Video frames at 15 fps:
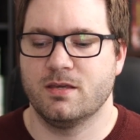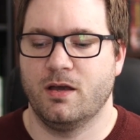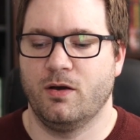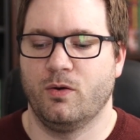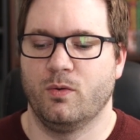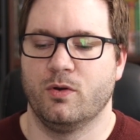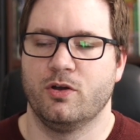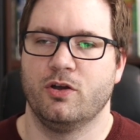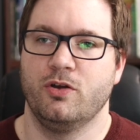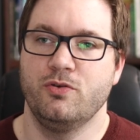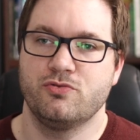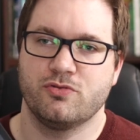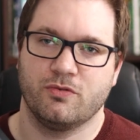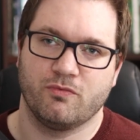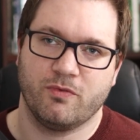So
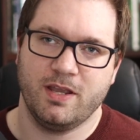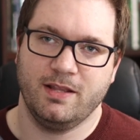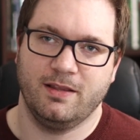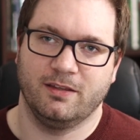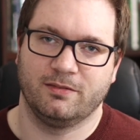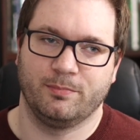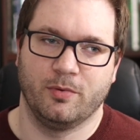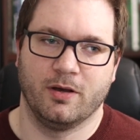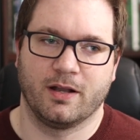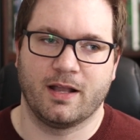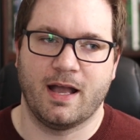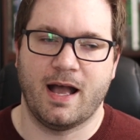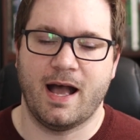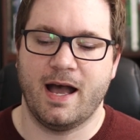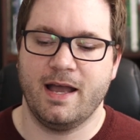who should read this
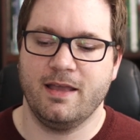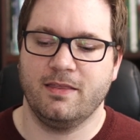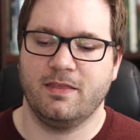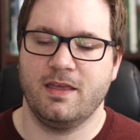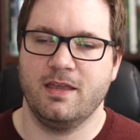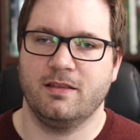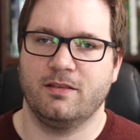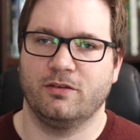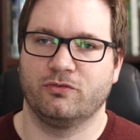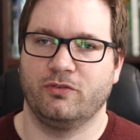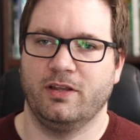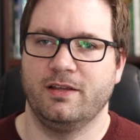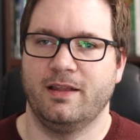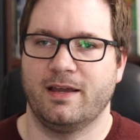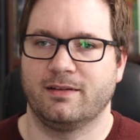book? I think there's
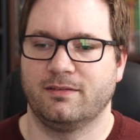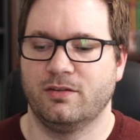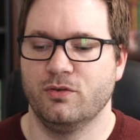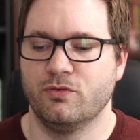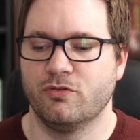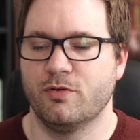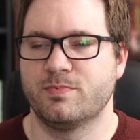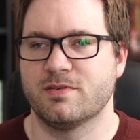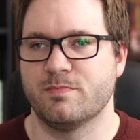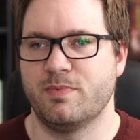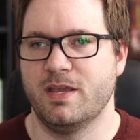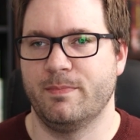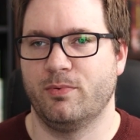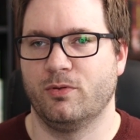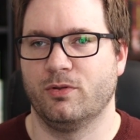really like two groups of
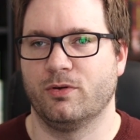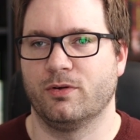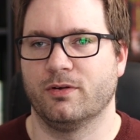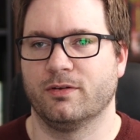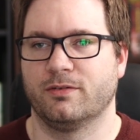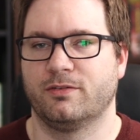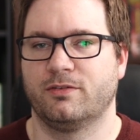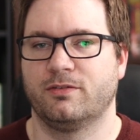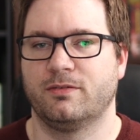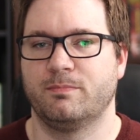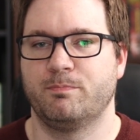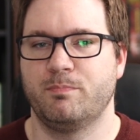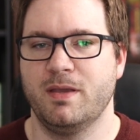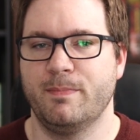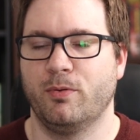people, or
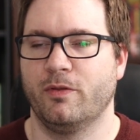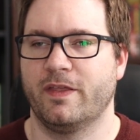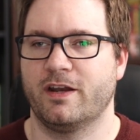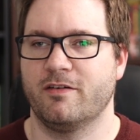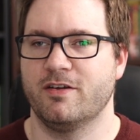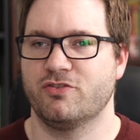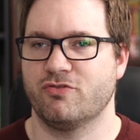people that are